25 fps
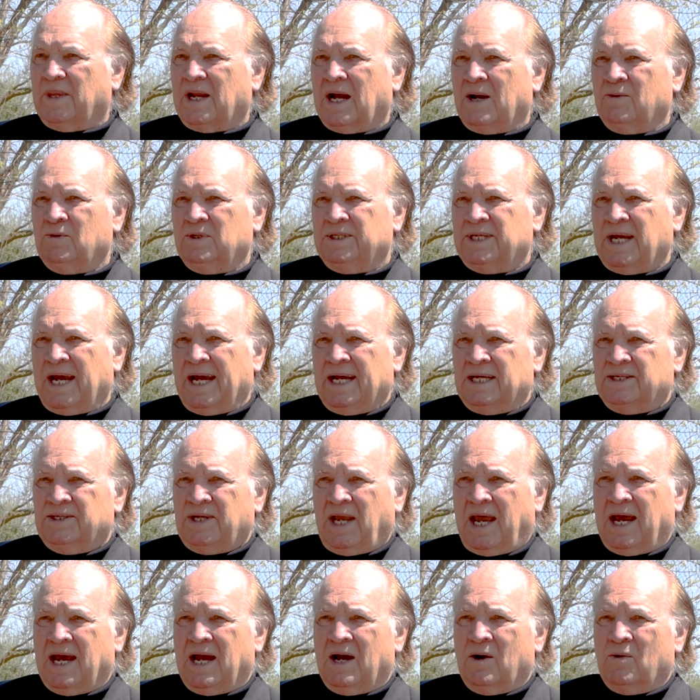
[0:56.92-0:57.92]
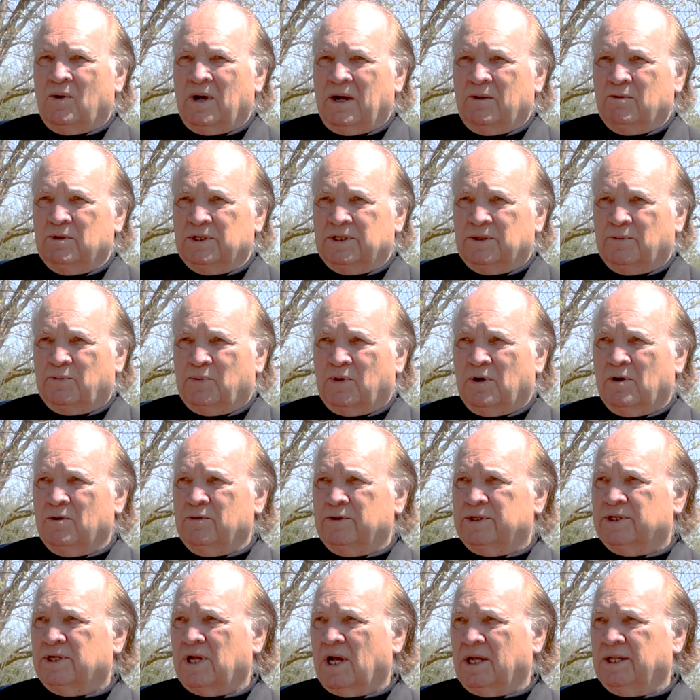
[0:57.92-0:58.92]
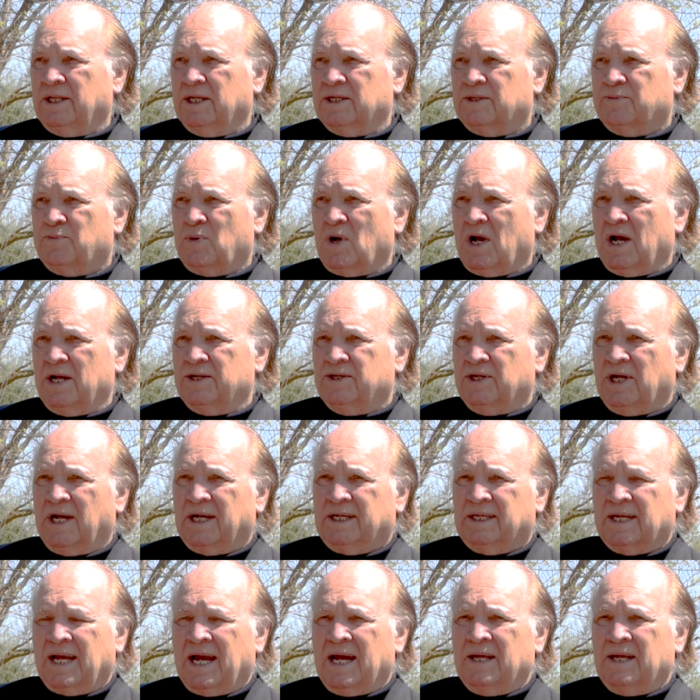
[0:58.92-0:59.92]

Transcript: I was asked how I was approached on this project and